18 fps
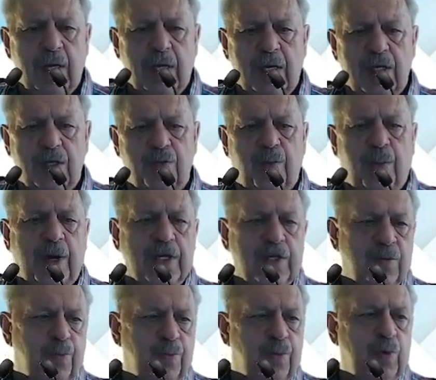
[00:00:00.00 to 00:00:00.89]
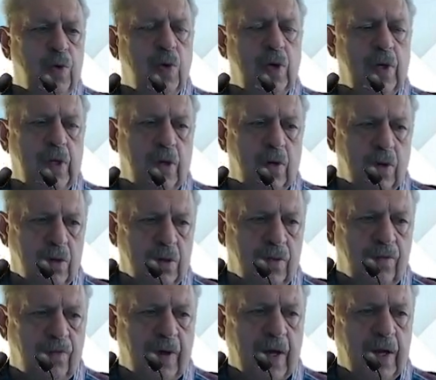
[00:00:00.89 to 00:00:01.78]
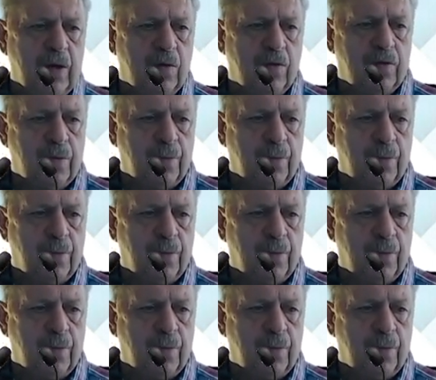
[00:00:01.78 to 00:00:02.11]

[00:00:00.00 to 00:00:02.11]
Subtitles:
It's based purely on the value of